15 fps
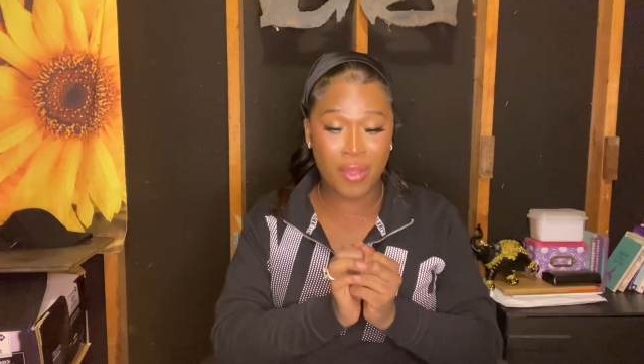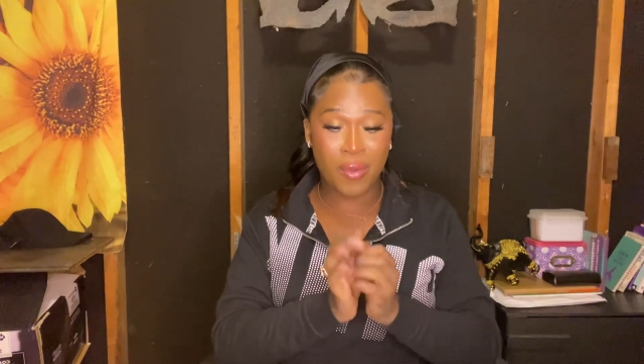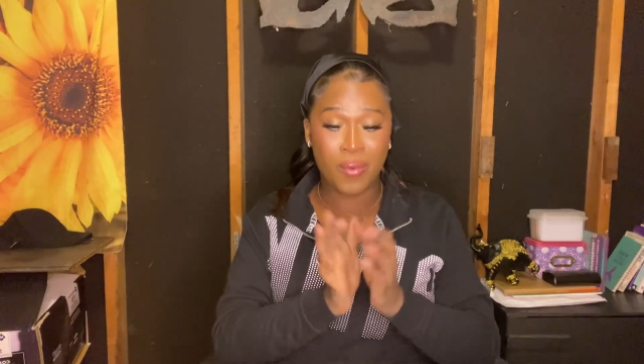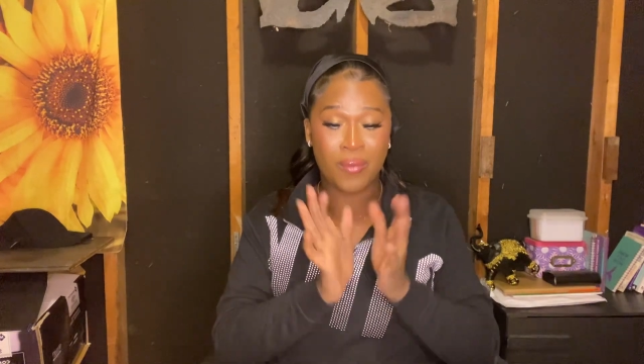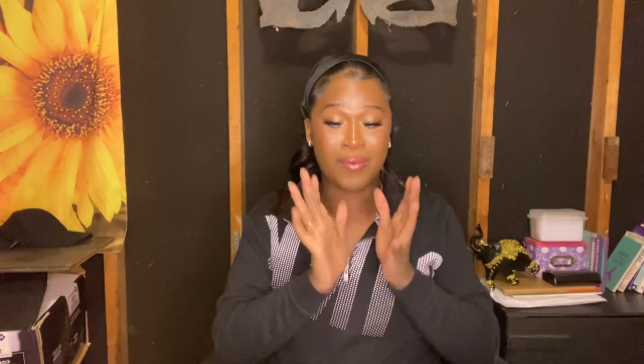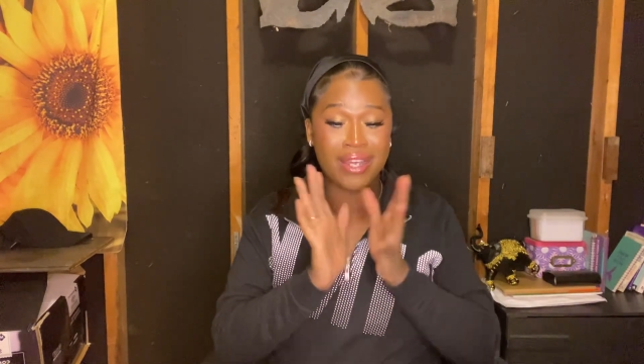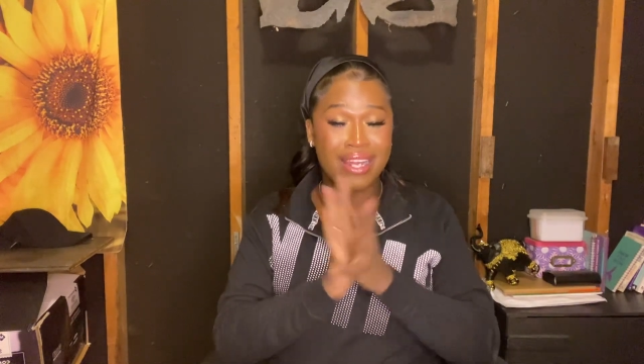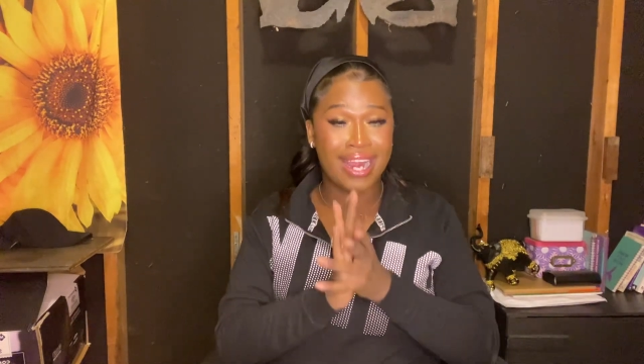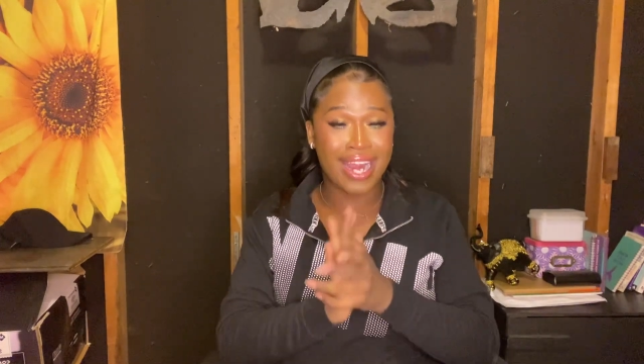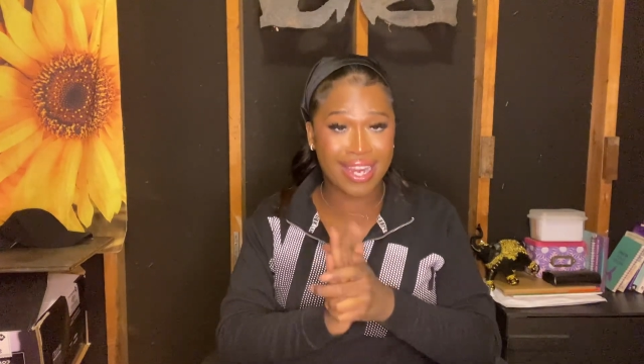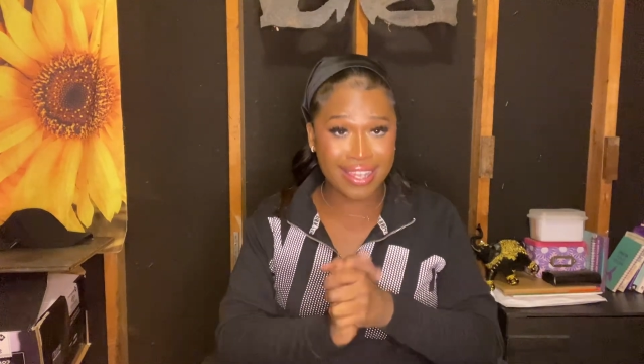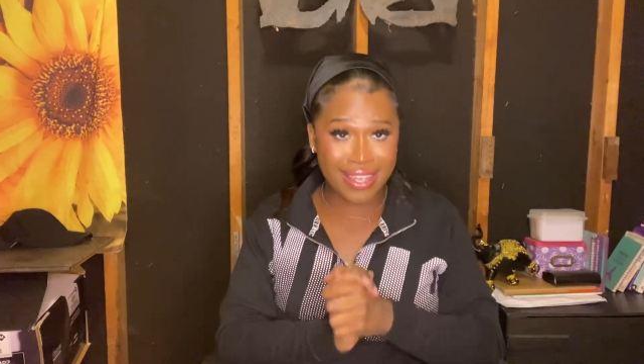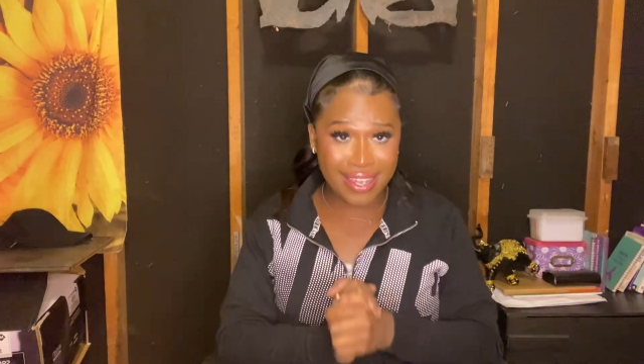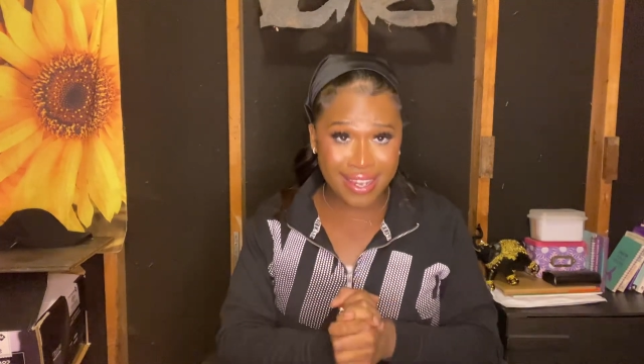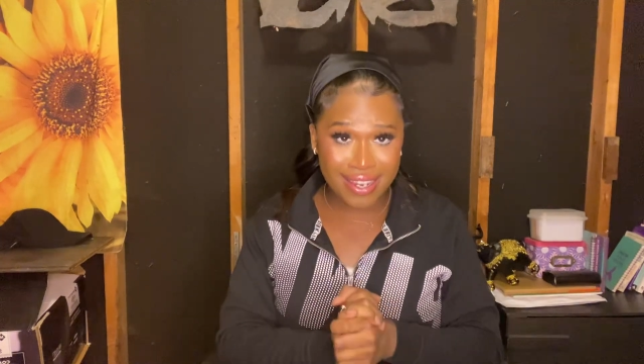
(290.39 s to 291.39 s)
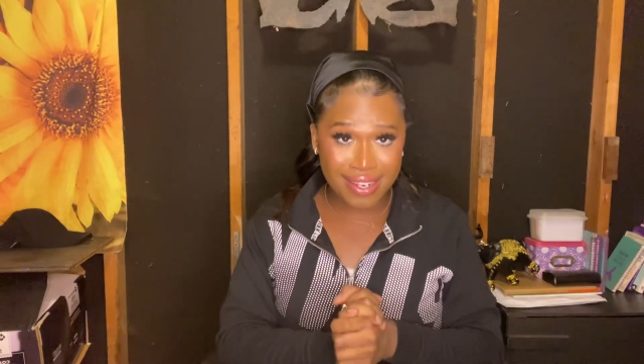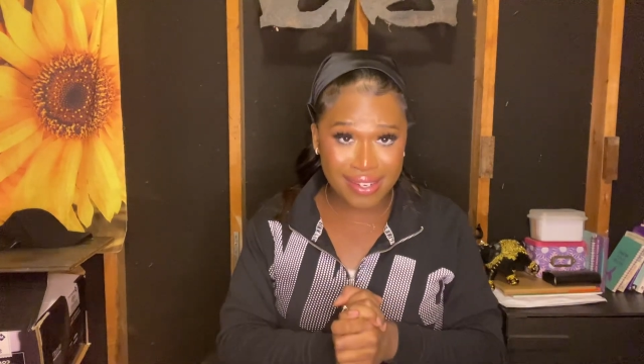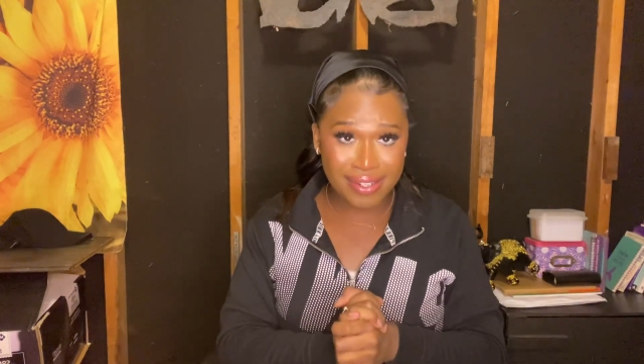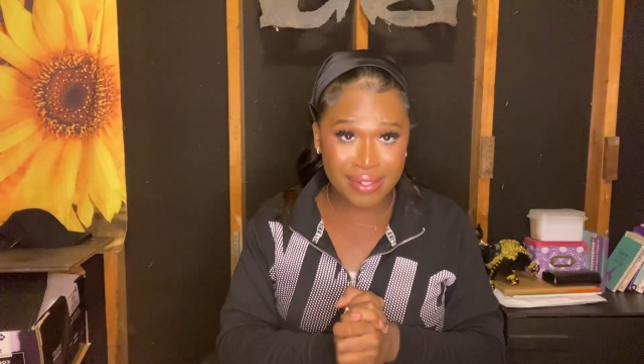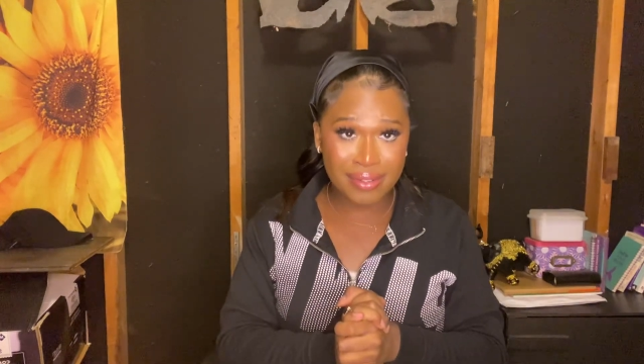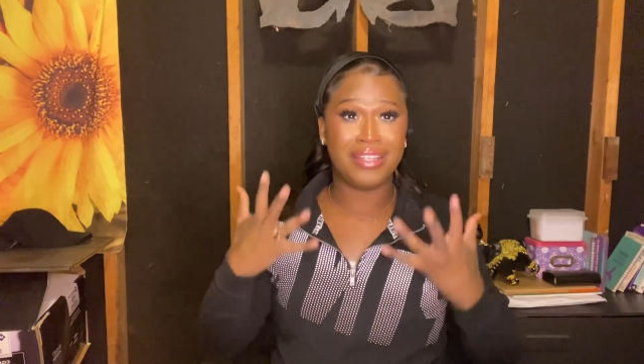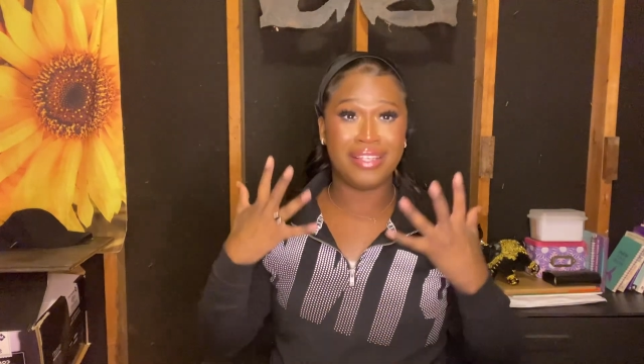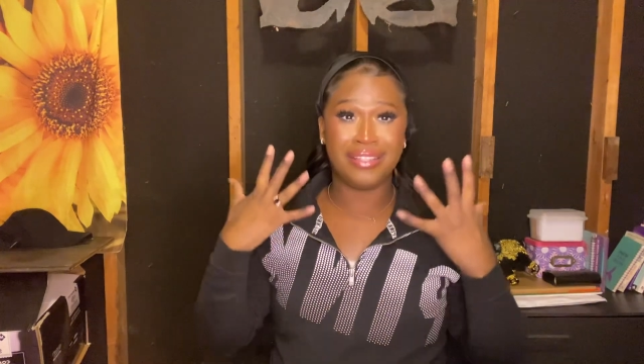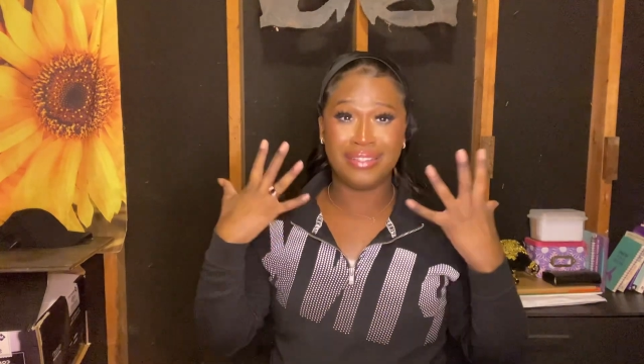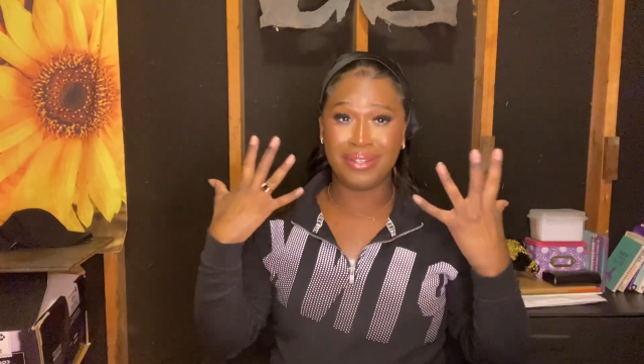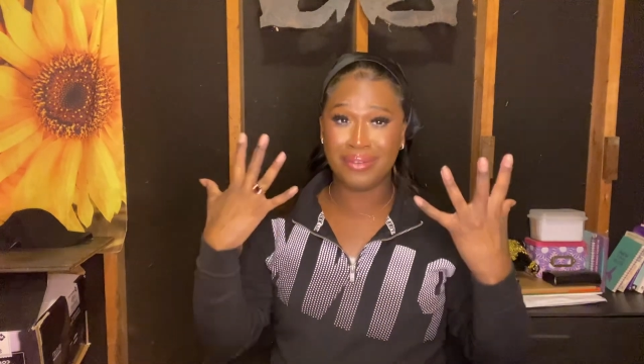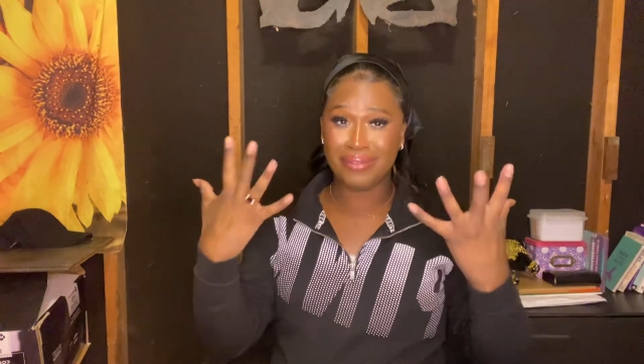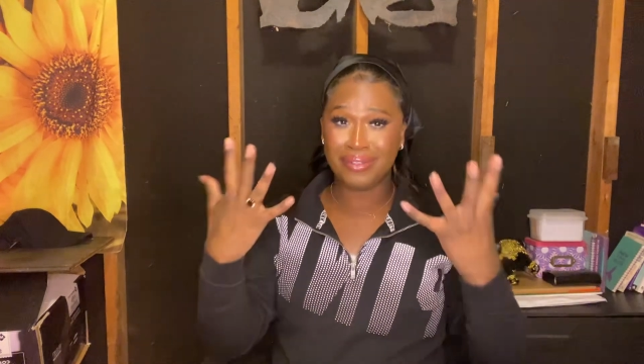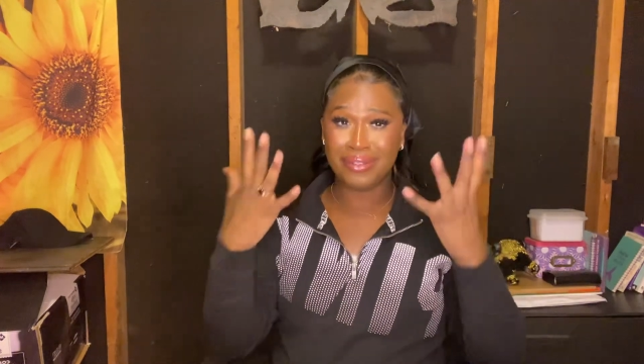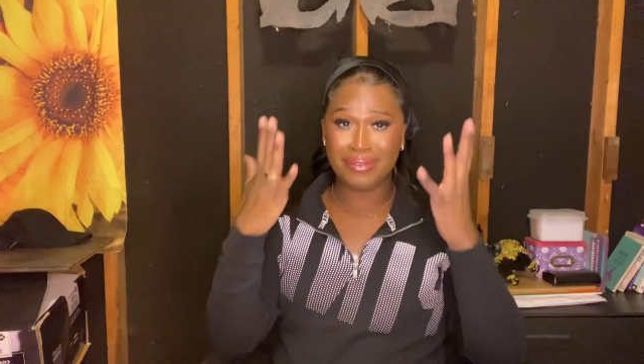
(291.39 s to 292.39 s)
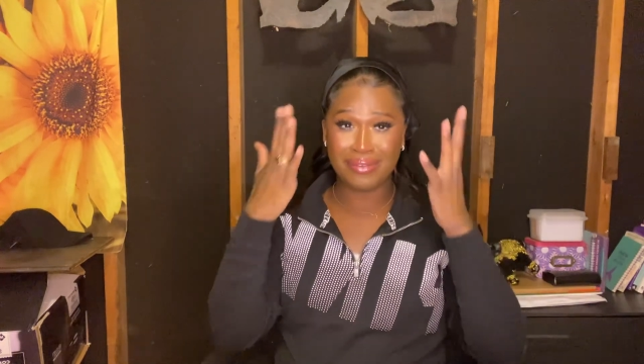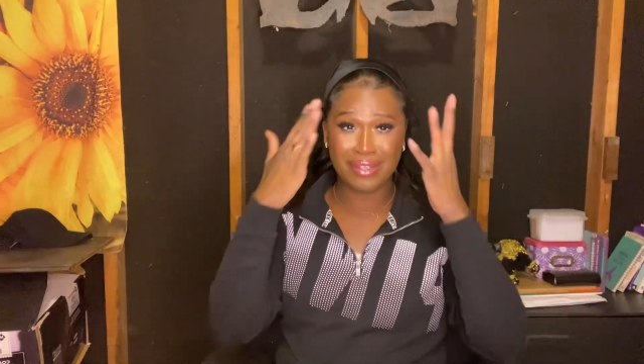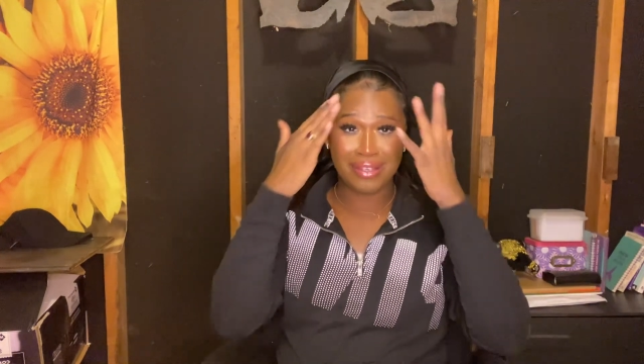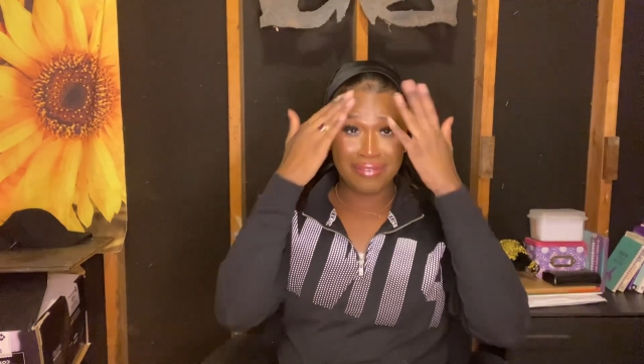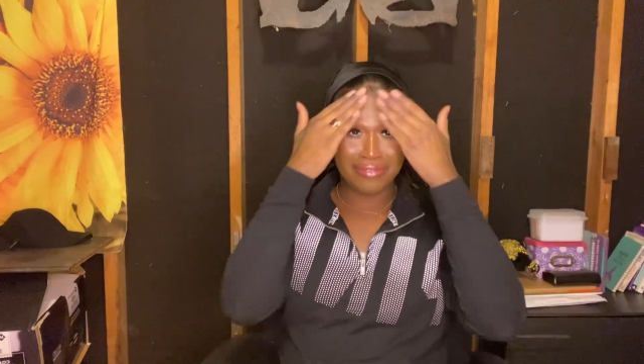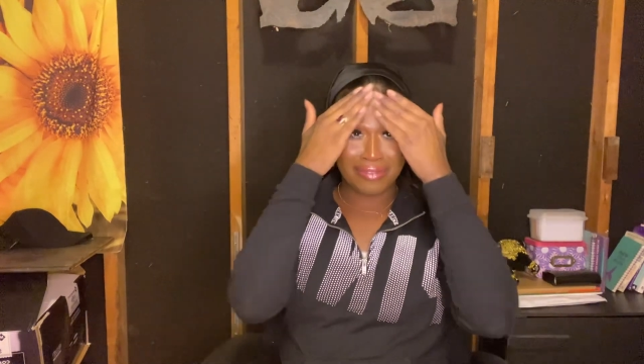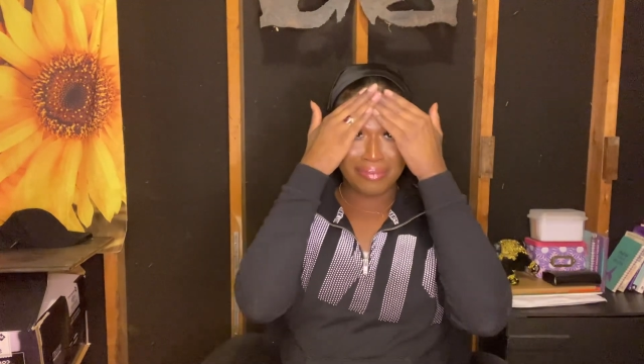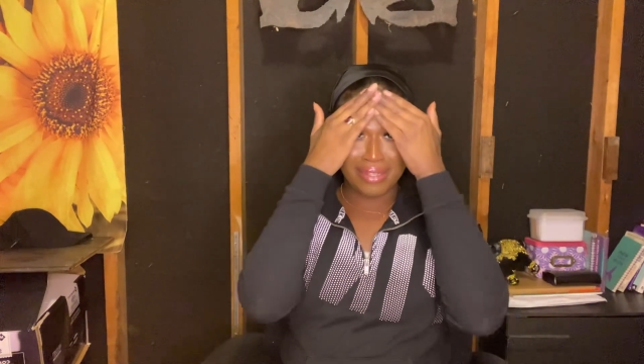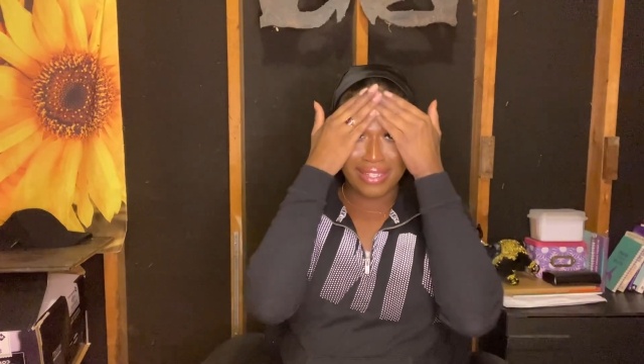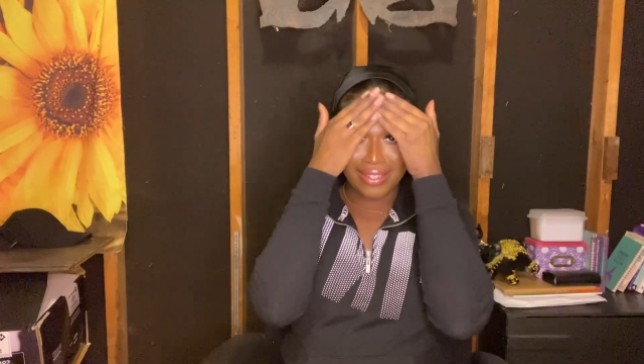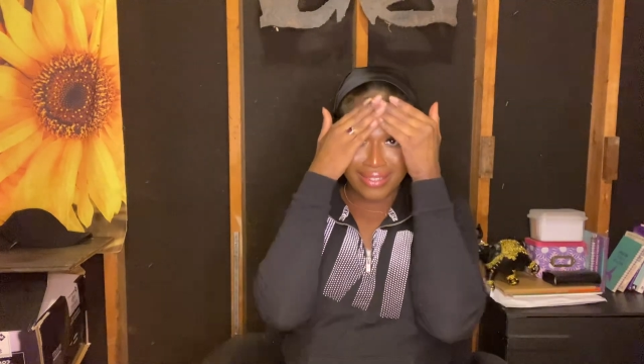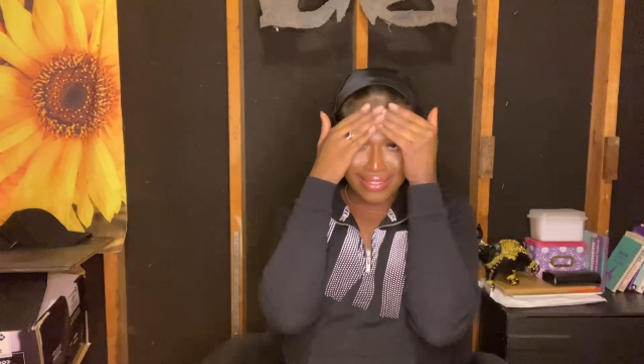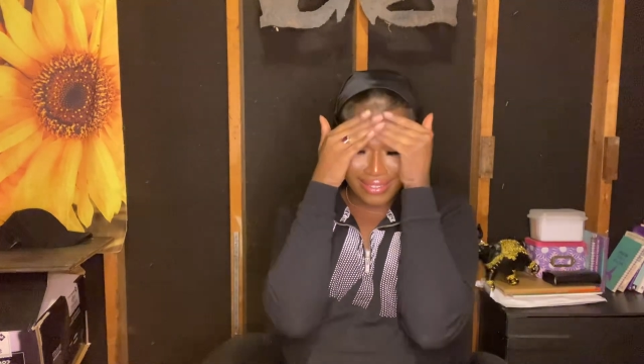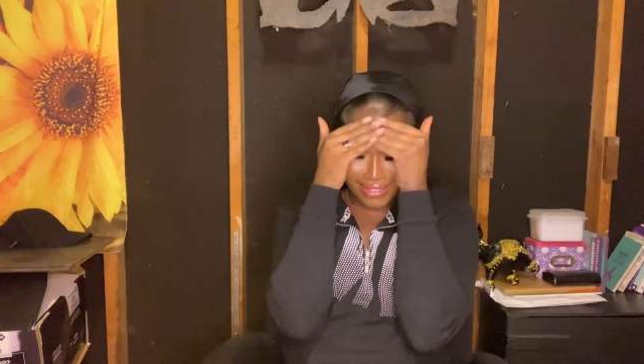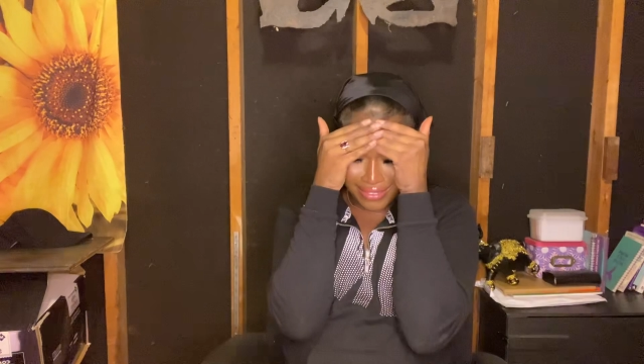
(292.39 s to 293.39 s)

when I can. Don't don't come for me.